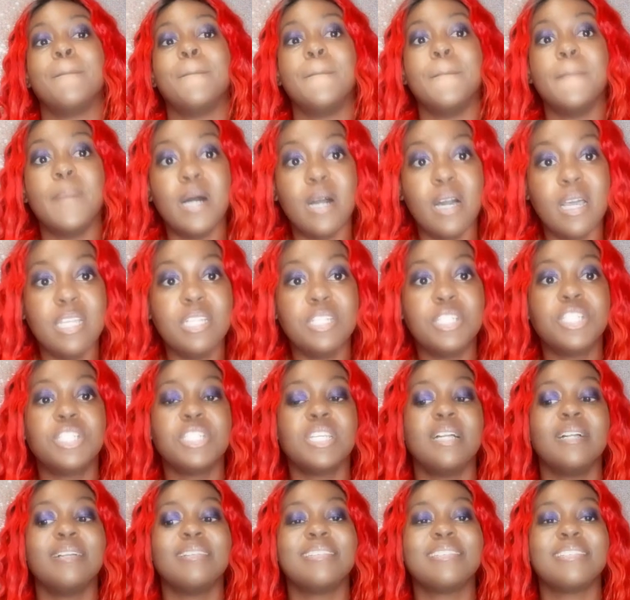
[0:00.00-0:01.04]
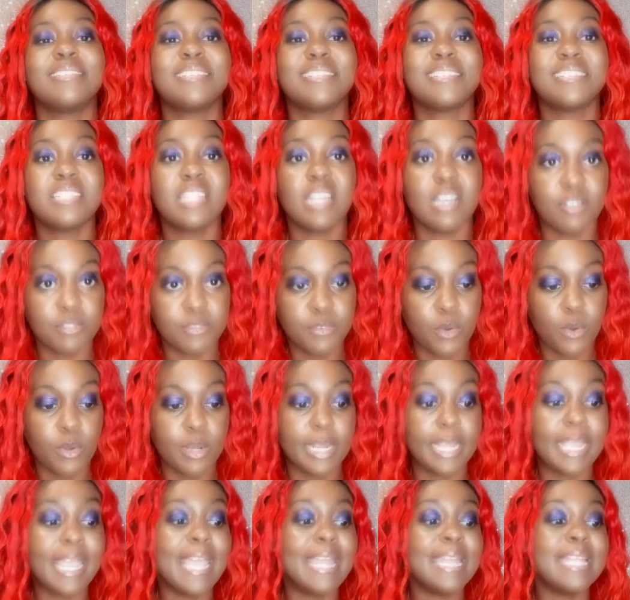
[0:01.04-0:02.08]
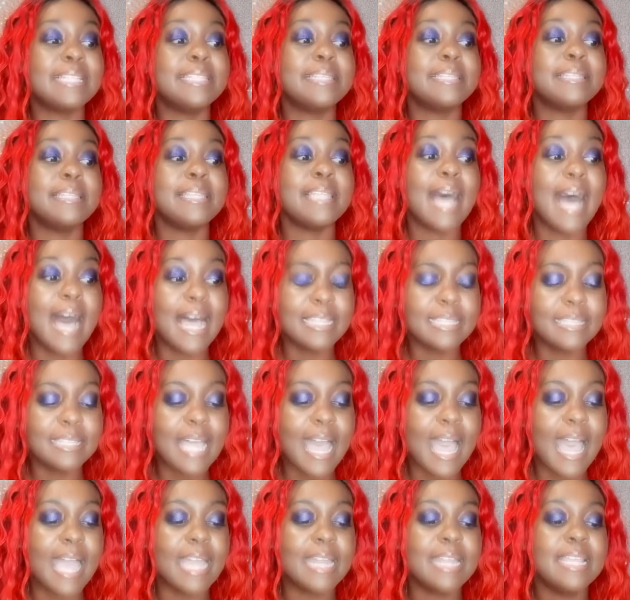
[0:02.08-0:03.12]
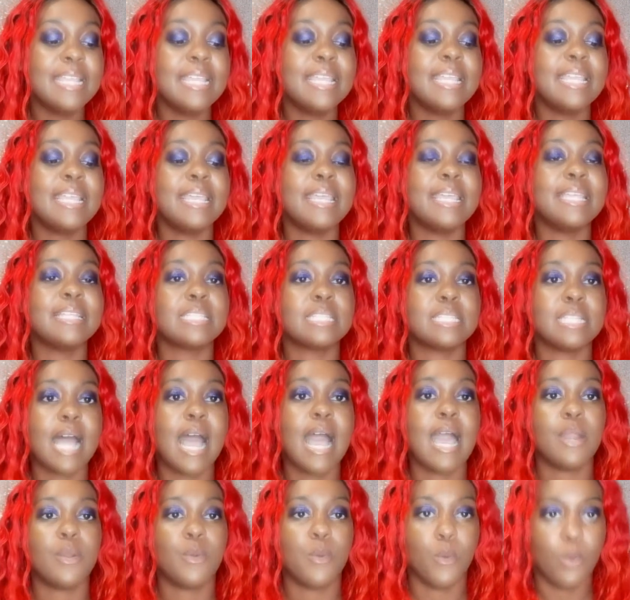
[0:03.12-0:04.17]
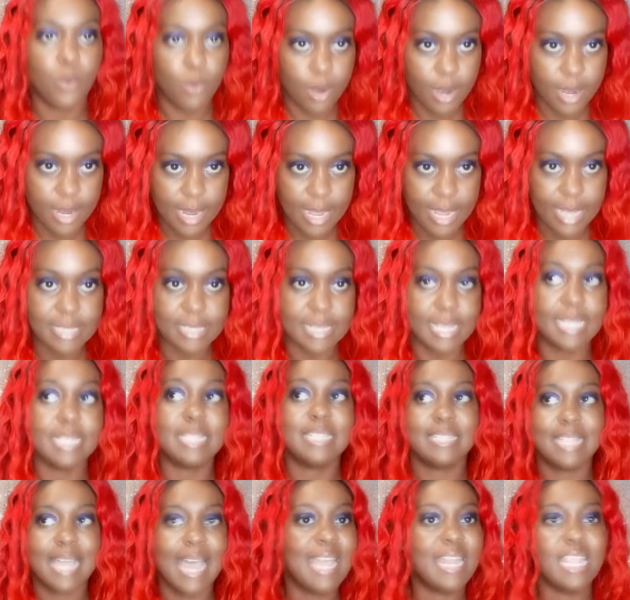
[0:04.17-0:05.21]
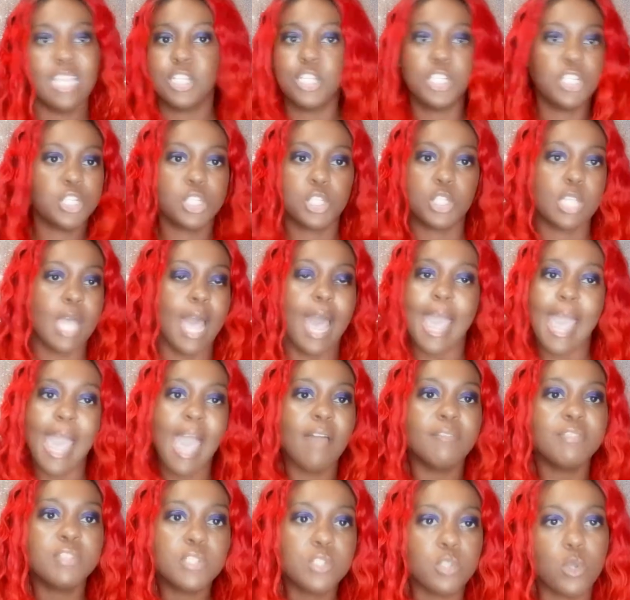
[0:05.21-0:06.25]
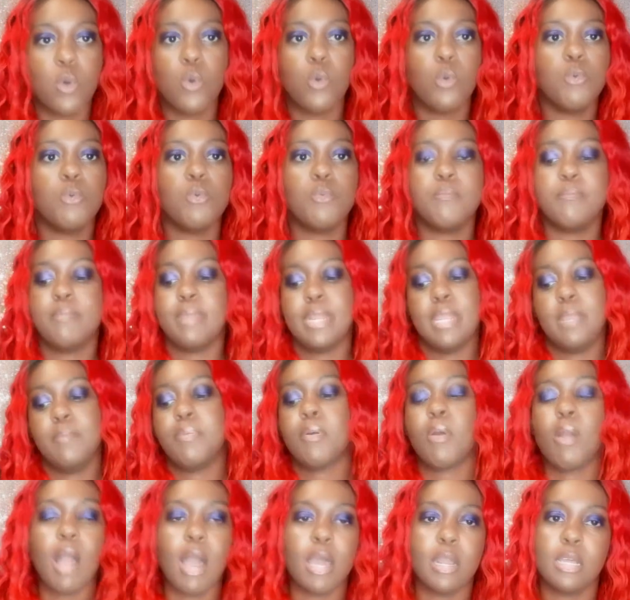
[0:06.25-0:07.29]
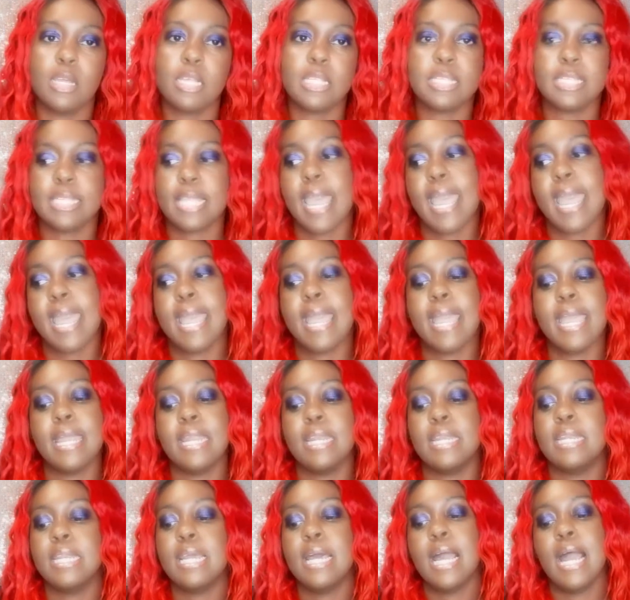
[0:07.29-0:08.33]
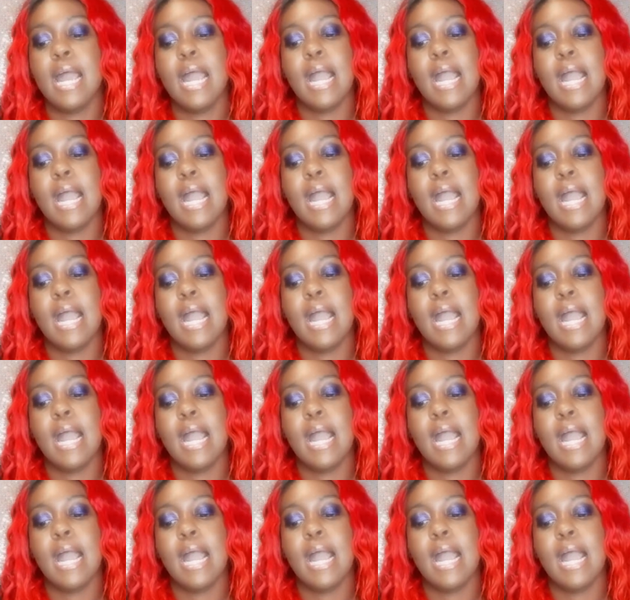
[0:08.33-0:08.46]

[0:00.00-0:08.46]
much stuff on it. And it's not that it's not organized. It's that it's just I have so many products and